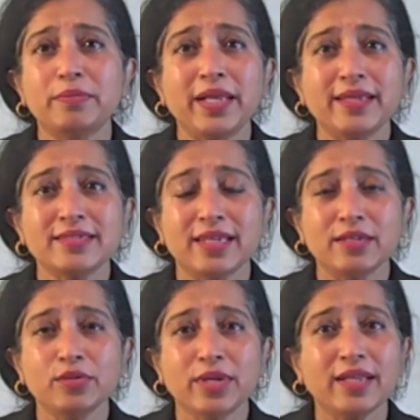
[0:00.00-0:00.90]
place
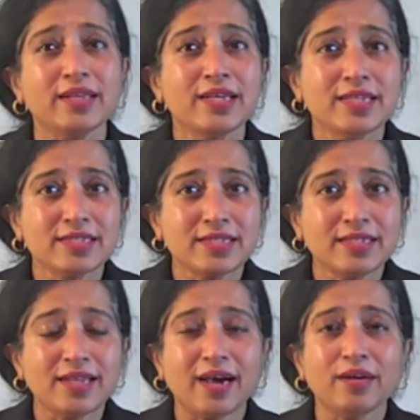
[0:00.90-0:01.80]
that you can
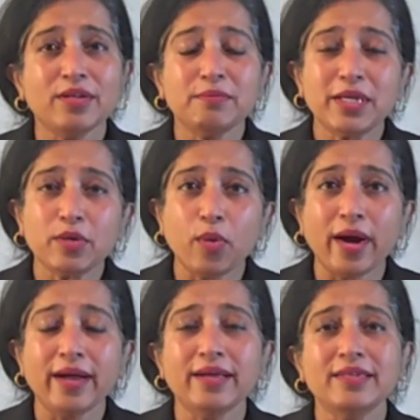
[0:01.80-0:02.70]
sit down and be
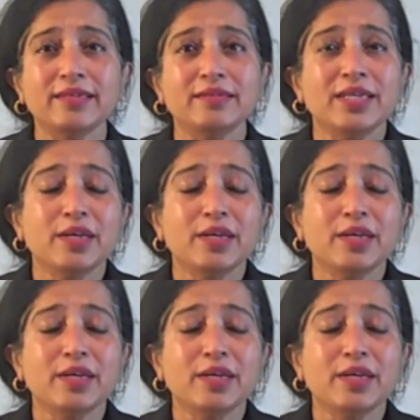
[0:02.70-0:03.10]
quiet and